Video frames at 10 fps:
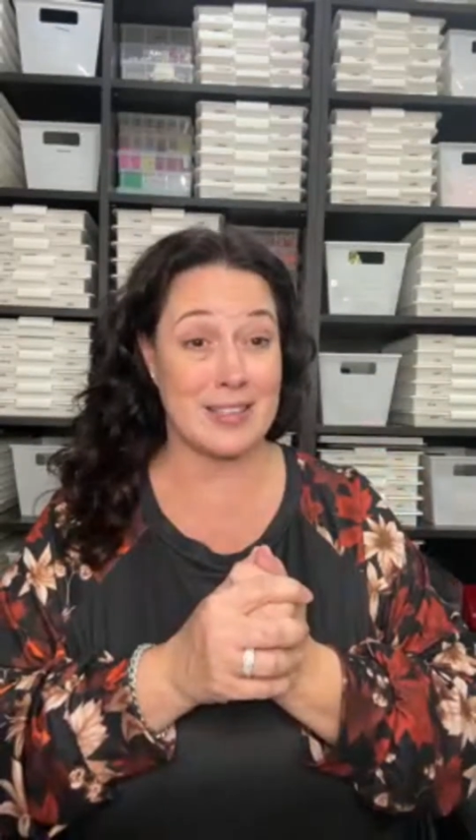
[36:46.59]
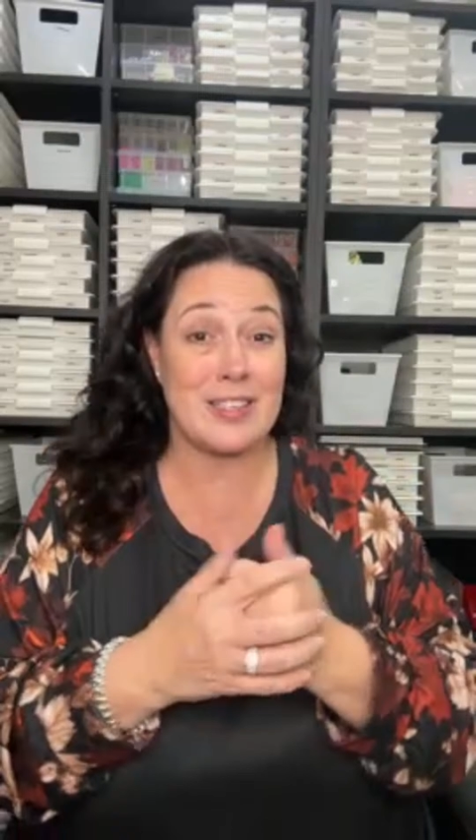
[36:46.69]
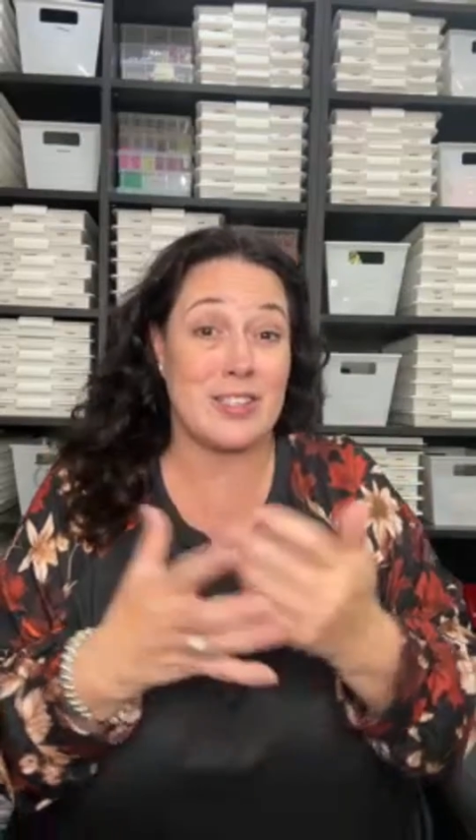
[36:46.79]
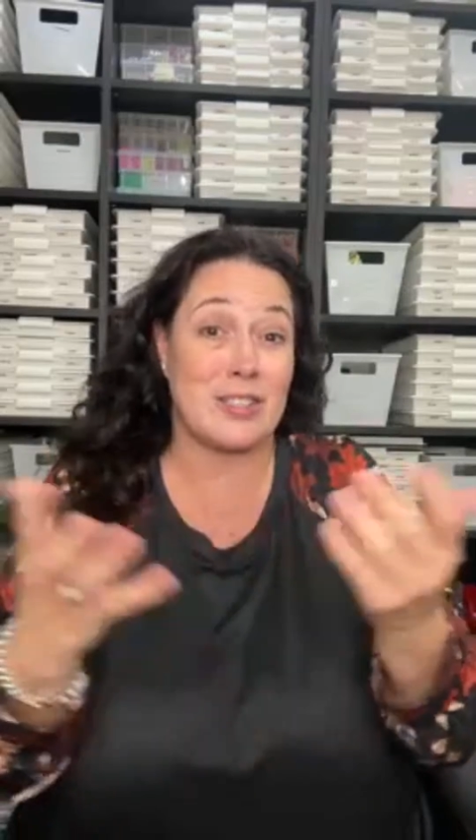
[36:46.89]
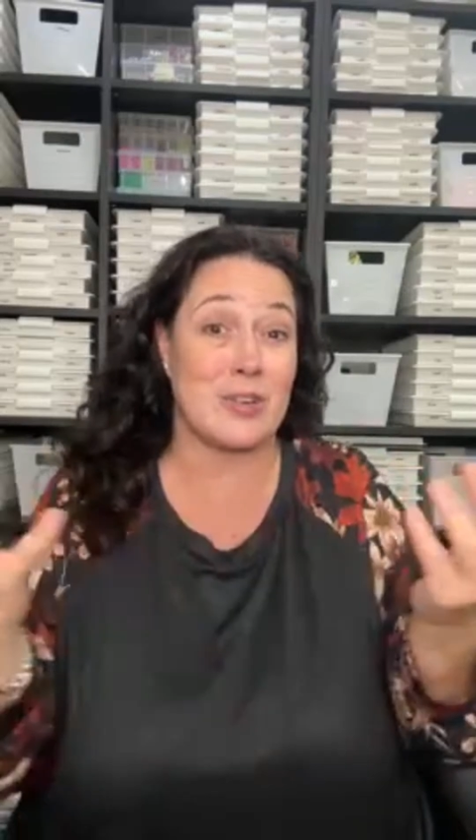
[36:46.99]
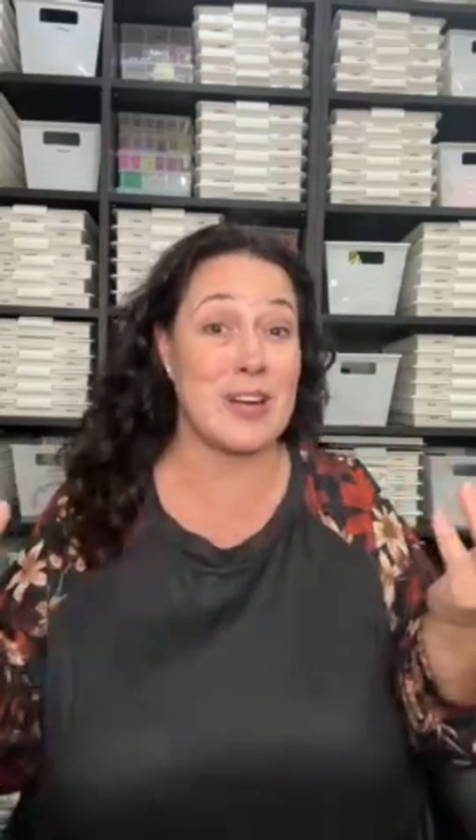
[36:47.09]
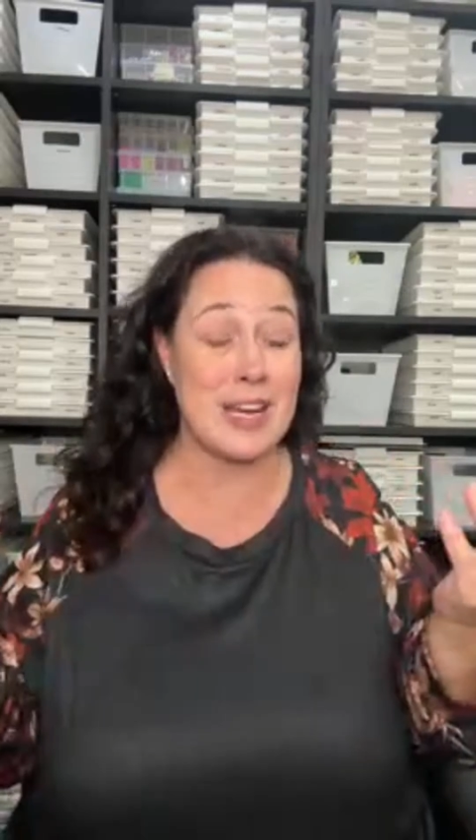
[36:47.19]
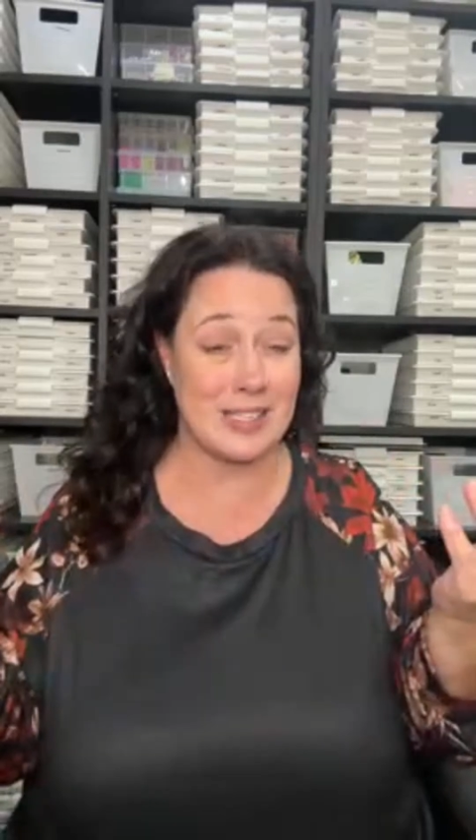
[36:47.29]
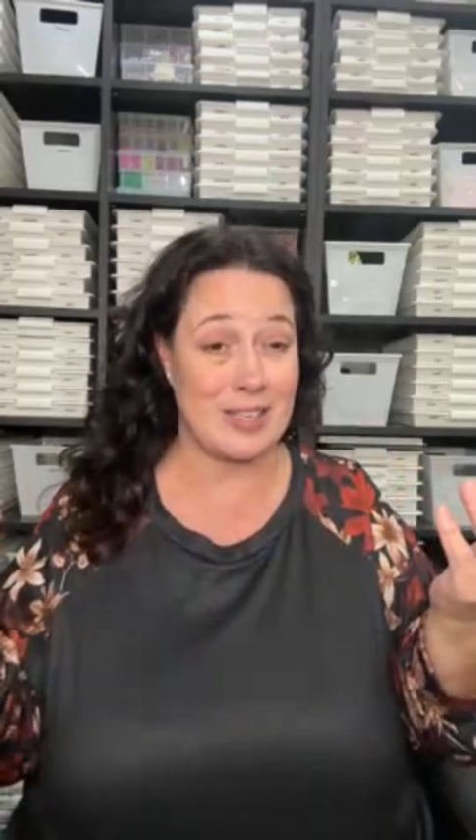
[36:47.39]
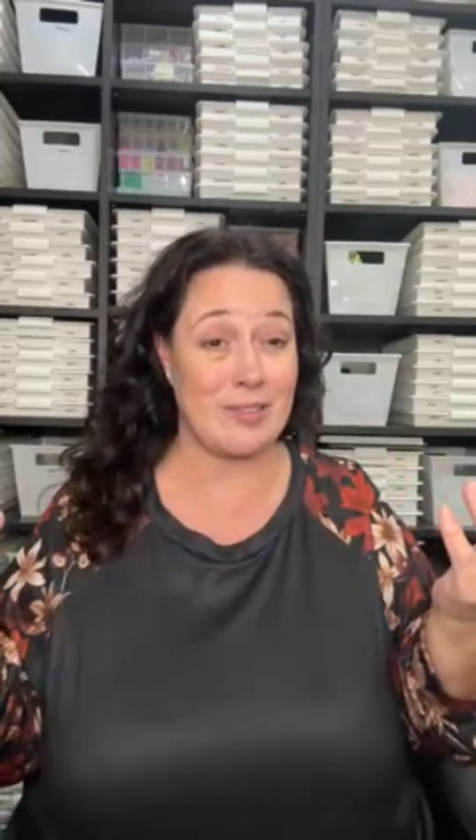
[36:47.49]
It's just
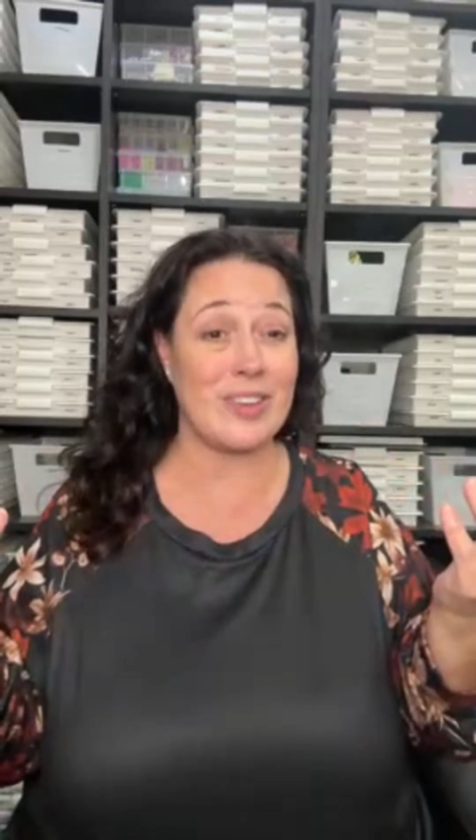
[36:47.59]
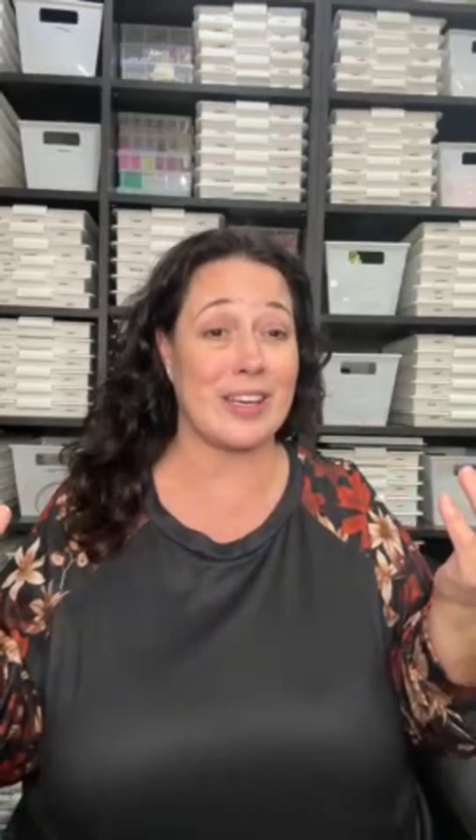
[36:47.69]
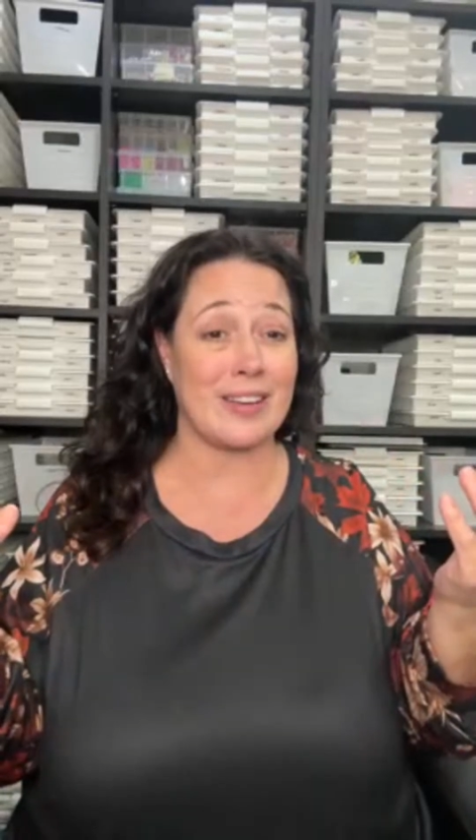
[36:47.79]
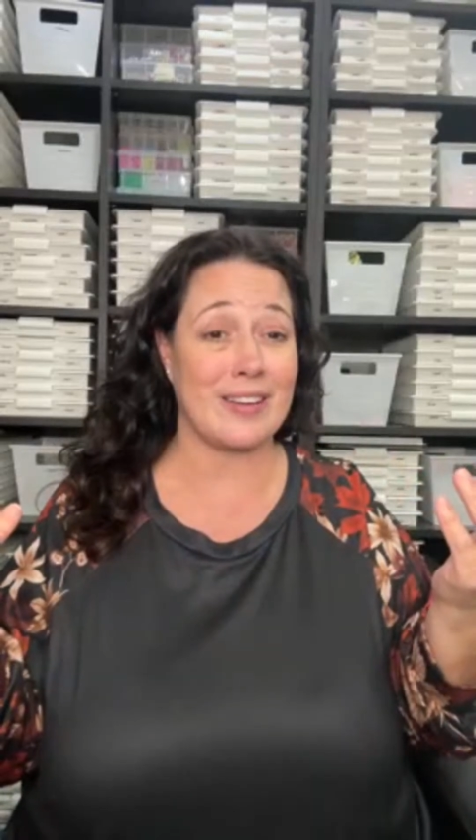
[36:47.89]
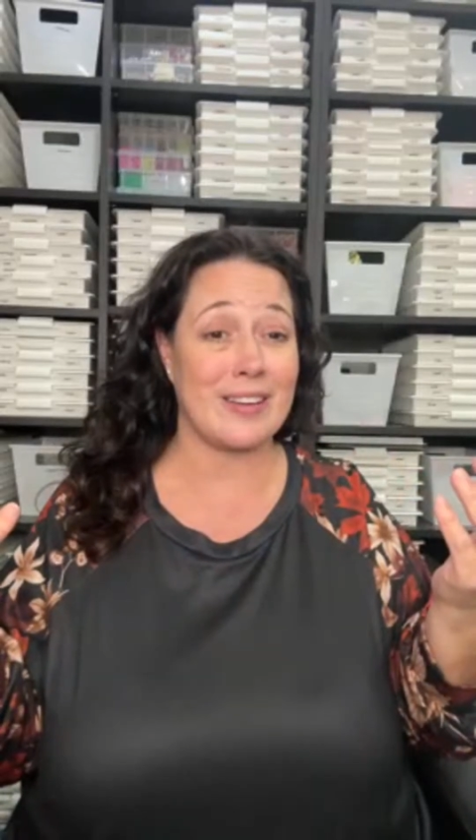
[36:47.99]
creativity.